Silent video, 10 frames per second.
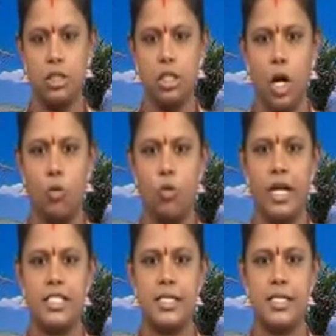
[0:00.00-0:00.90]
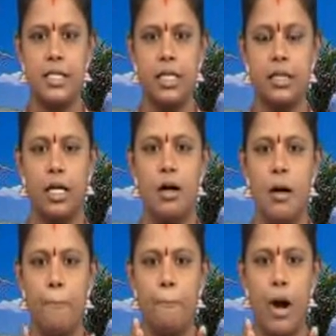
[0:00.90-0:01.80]
Now let us see the
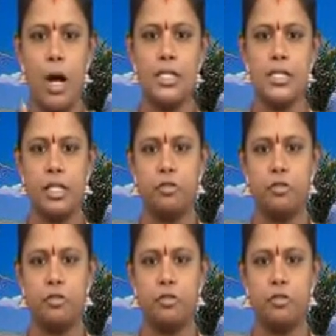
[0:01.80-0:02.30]
parts